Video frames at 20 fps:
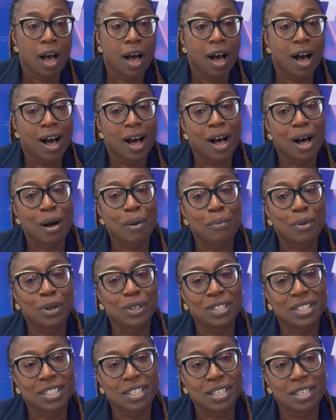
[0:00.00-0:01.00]

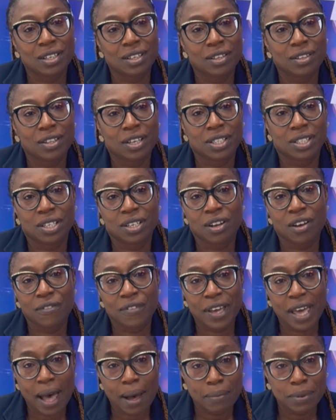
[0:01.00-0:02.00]
Until there's
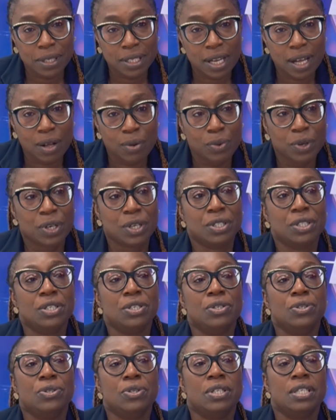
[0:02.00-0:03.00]
enough capital, we'll
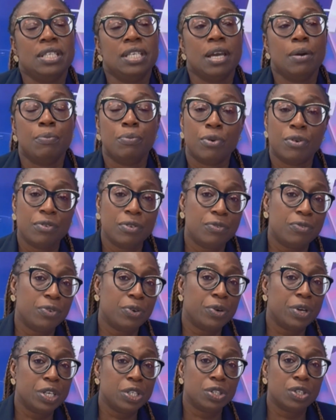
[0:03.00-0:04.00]
continue to see a
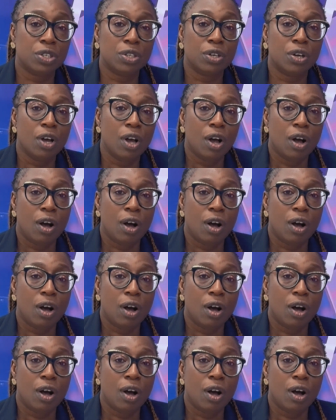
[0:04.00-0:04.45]
proliferation